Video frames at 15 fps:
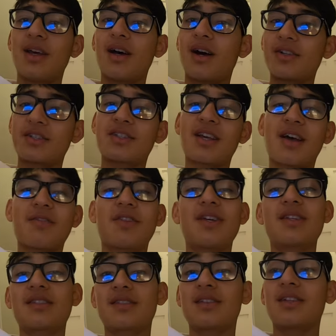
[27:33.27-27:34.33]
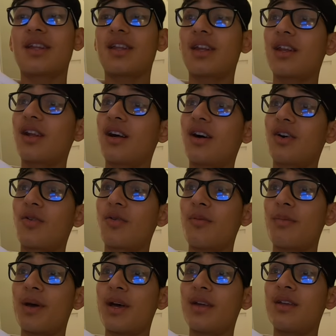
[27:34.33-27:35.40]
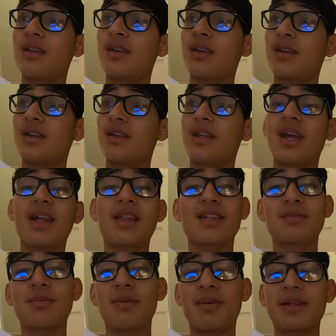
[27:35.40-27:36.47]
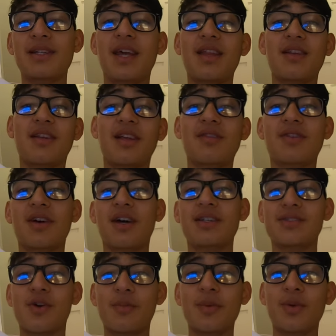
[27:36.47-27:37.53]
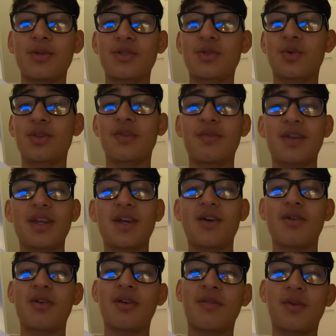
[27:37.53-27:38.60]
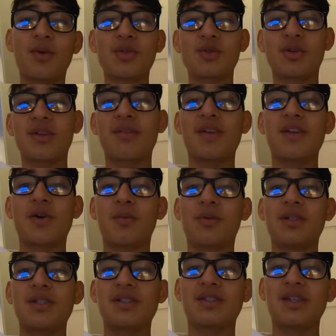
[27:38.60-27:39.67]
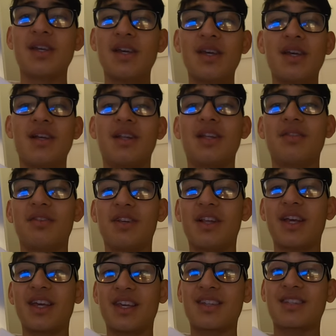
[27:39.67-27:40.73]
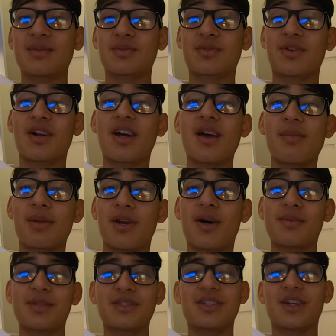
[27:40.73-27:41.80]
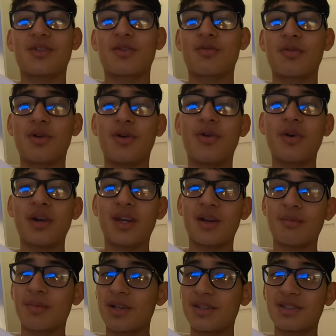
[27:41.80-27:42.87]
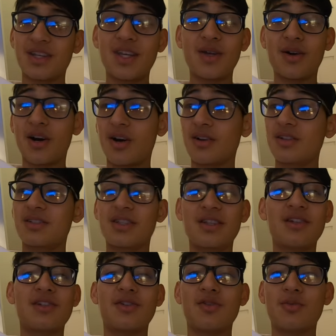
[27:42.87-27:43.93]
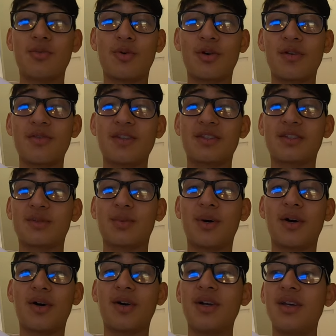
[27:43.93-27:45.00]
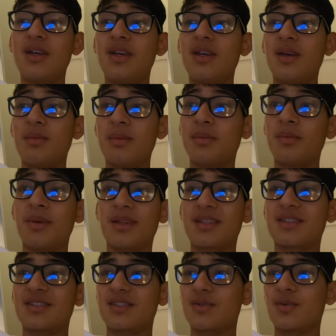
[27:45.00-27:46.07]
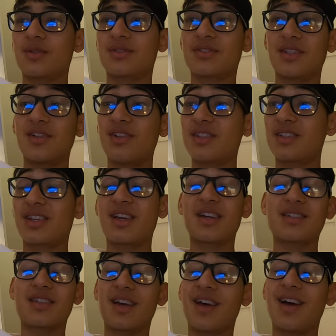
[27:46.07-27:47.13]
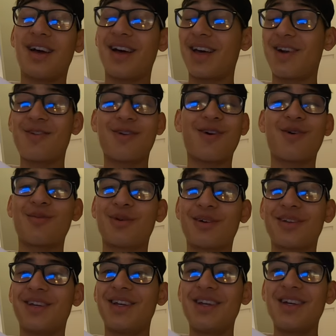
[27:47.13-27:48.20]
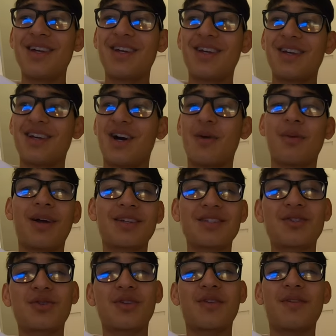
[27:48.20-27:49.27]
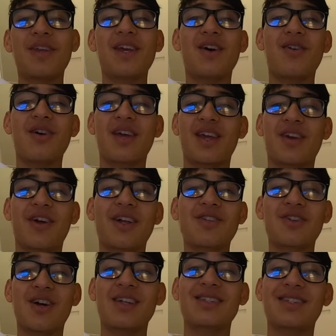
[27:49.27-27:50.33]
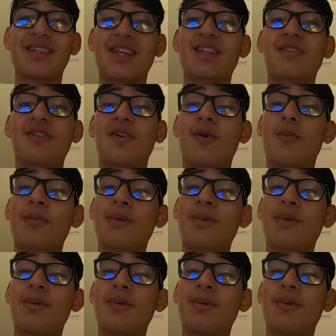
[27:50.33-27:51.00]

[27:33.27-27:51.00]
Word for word: I'll just have this and then I'll go to bed. And yeah, that's been my day in the life, guys. I hope you enjoyed the video. If you enjoyed the video, please leave a like and subscribe. It helped the channel grow, and I'm continue. I'll continue to do more of these as well. Maybe make this into a series. I guess I, I don't know, but I hope you guys enjoy the video, and I'll catch you guys in the next video.